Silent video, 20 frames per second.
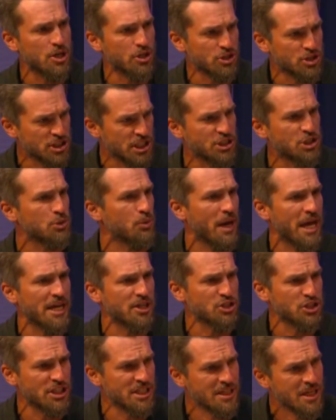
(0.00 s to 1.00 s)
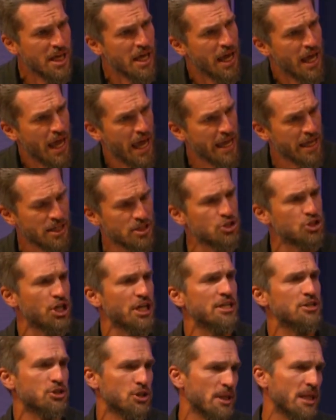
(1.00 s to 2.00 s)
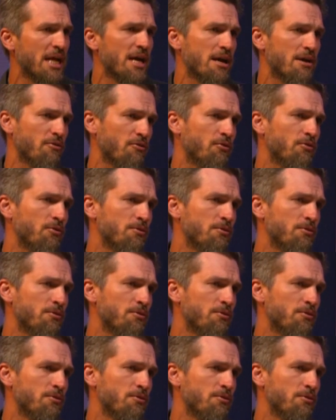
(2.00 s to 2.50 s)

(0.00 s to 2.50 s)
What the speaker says: your situation and can change your life,